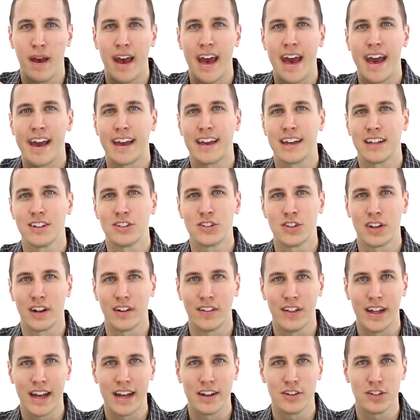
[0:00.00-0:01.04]
package that
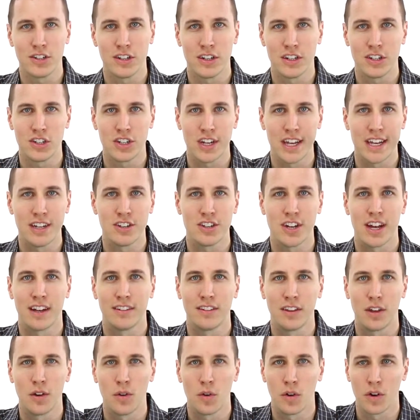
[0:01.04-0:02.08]
allows you to change
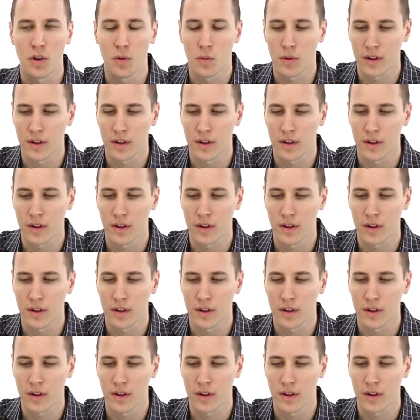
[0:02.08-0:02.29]
out the oil